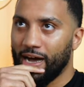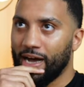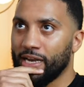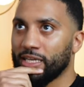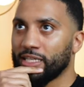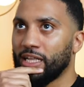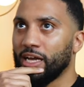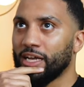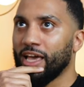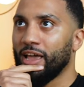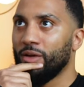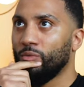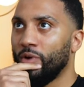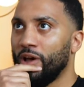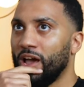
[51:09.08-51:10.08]
And it's like,
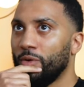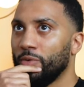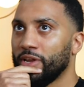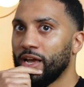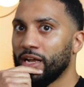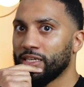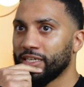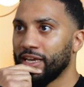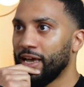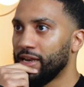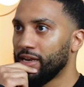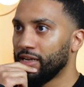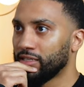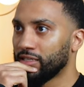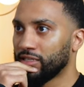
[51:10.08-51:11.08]
okay, where are we actually
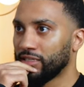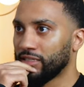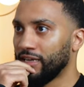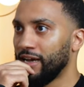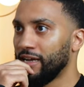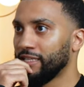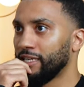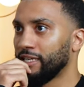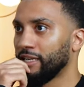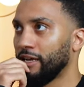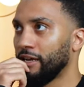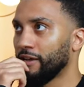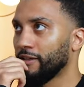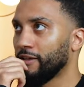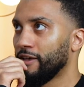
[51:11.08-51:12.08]
heading as a society?
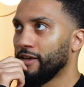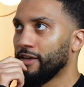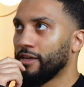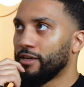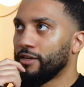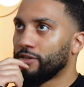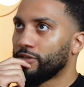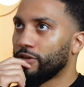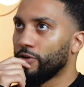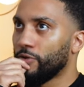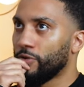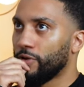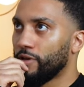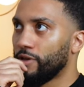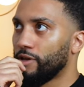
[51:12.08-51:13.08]
Like,
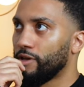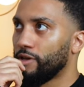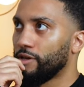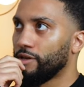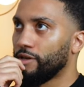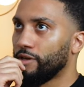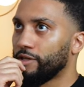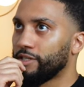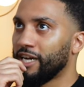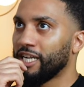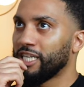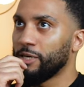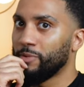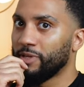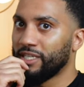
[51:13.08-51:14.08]
so
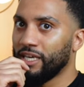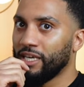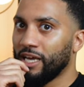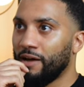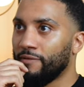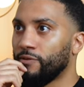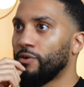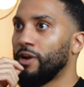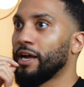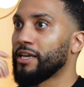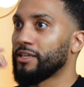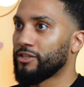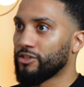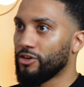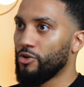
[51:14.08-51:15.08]
ChatGPT, I feel like
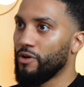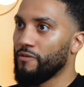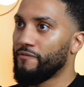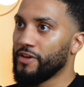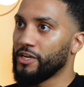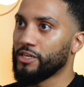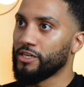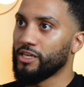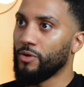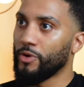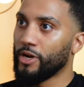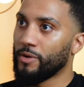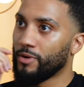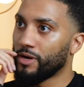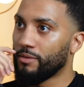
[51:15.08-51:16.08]
is so efficient that we're
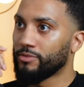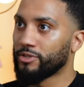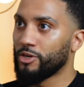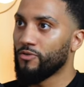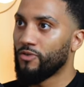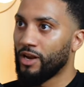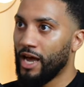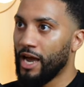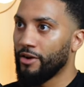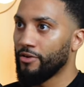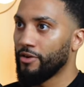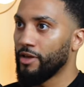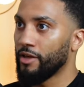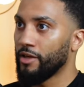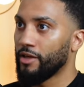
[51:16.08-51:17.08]
going to become so reliant
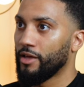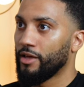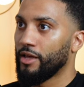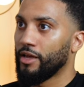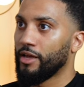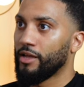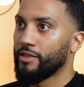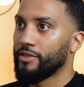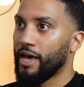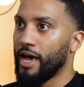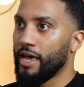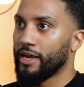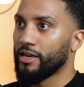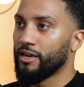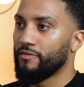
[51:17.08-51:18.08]
on it
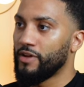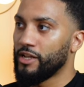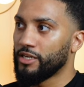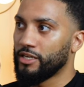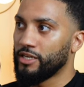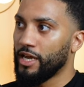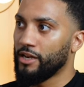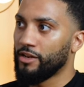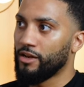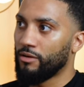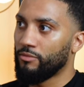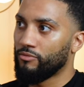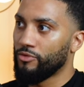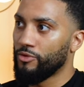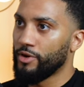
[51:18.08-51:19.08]
that it can eventually end
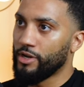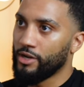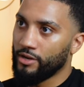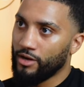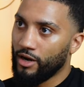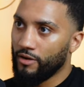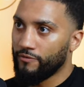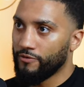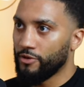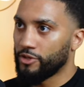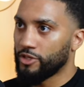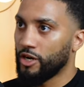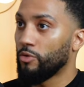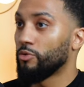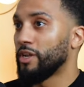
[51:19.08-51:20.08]
up ruining our
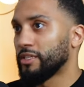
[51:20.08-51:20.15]
future, or